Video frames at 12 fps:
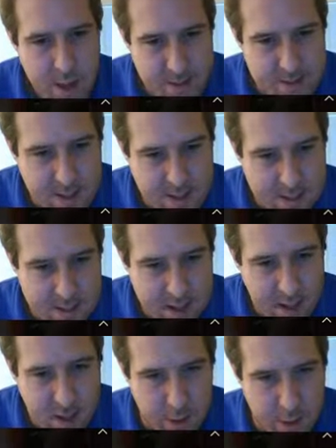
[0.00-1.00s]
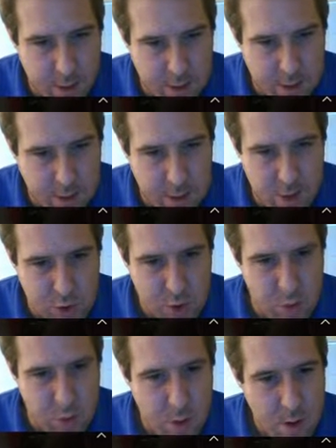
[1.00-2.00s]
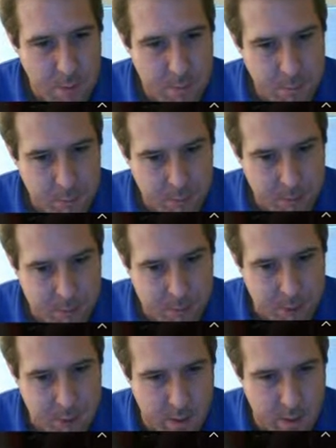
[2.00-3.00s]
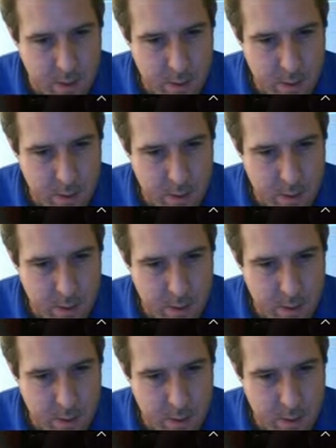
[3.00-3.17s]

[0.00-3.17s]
It's going to take 102 perimeter.